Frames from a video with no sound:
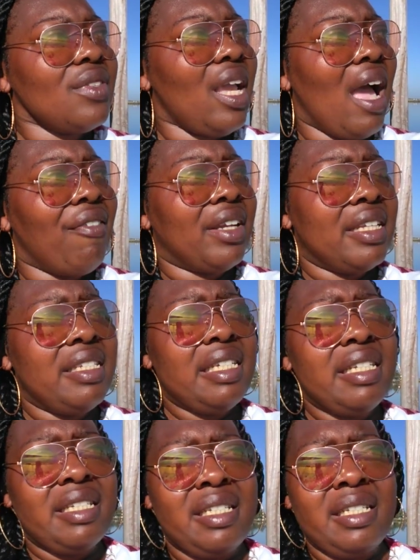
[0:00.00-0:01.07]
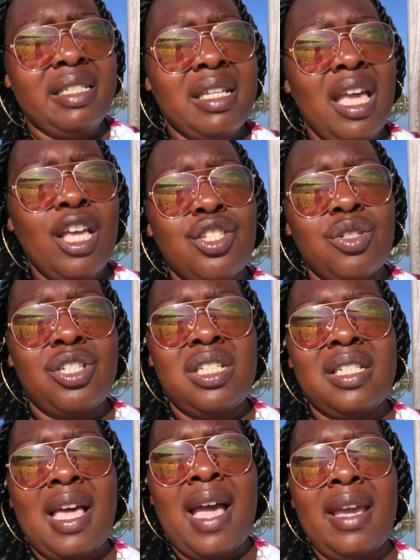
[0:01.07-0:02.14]
African deities. So
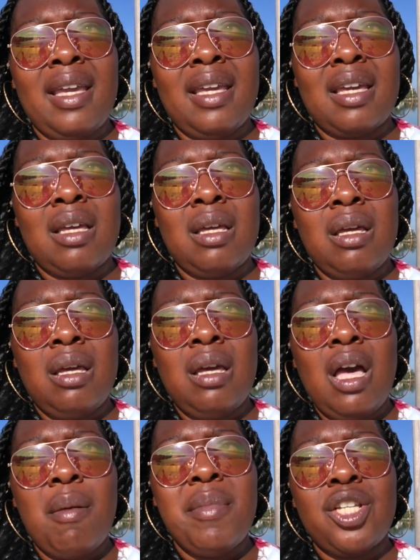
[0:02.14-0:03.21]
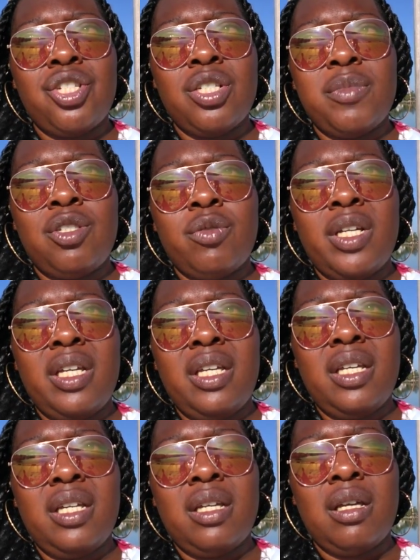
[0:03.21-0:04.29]
she's like a mixture between
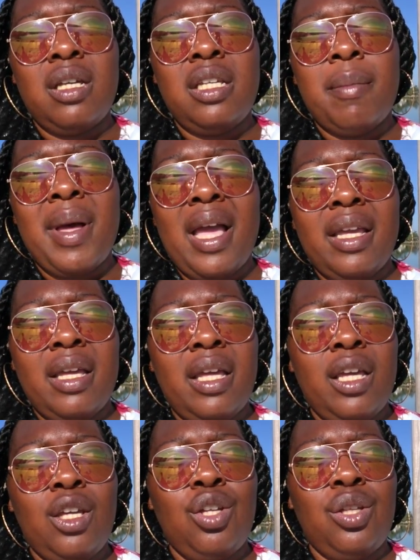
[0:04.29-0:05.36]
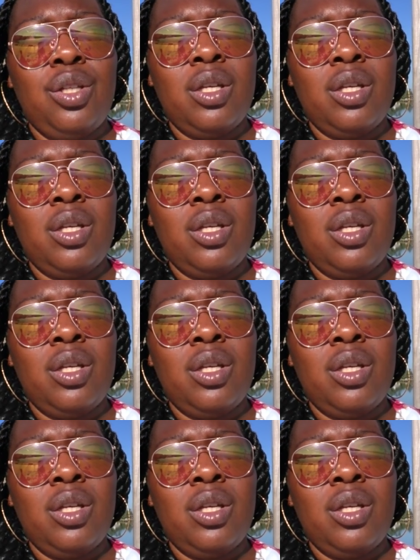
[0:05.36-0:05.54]
Yemaya and